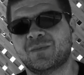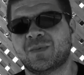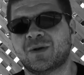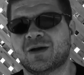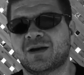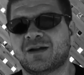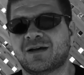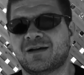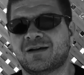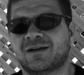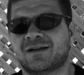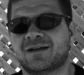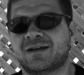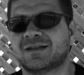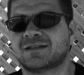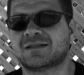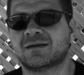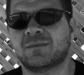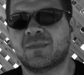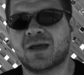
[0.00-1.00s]
But it
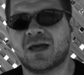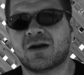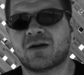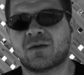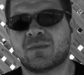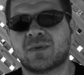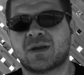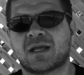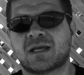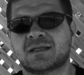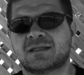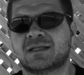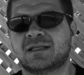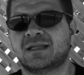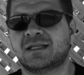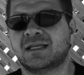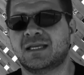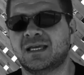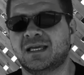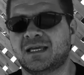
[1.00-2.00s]
doesn't matter, because
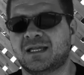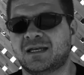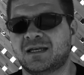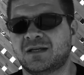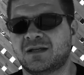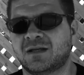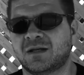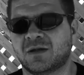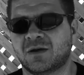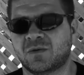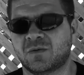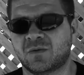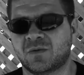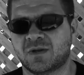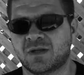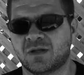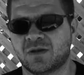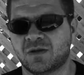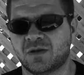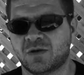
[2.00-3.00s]
in the end,
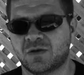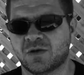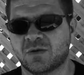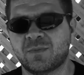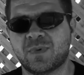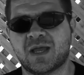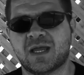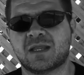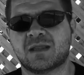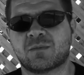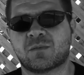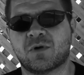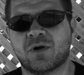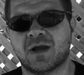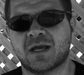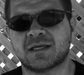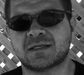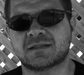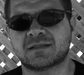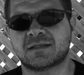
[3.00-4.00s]
you're paying the
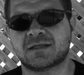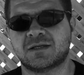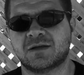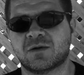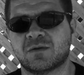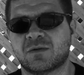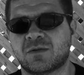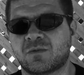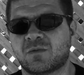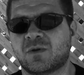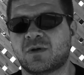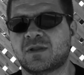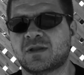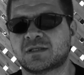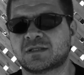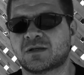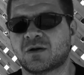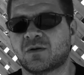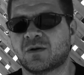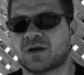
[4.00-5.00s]
price. You're the one
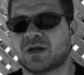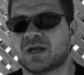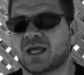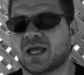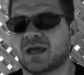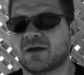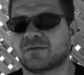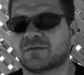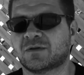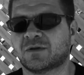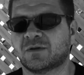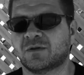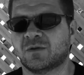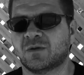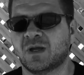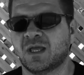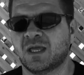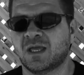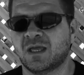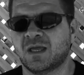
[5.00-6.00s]
that's going to have
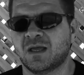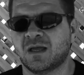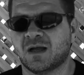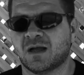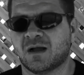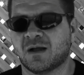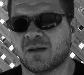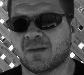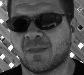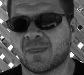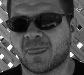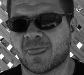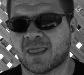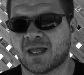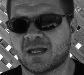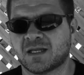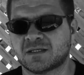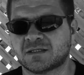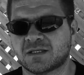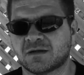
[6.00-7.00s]
to
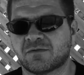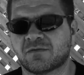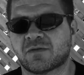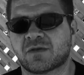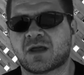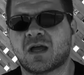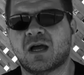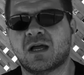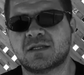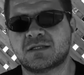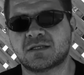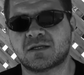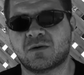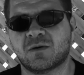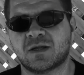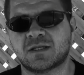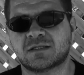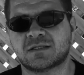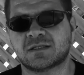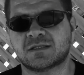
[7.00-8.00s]
suffer the
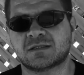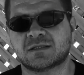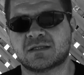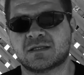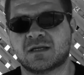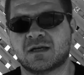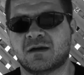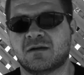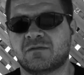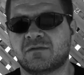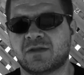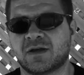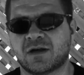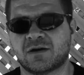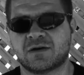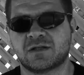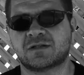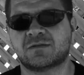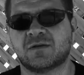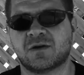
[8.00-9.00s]
consequences of
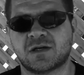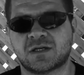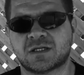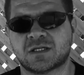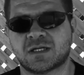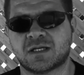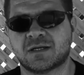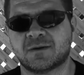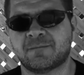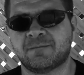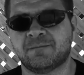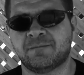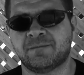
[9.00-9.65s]
their dysfunction,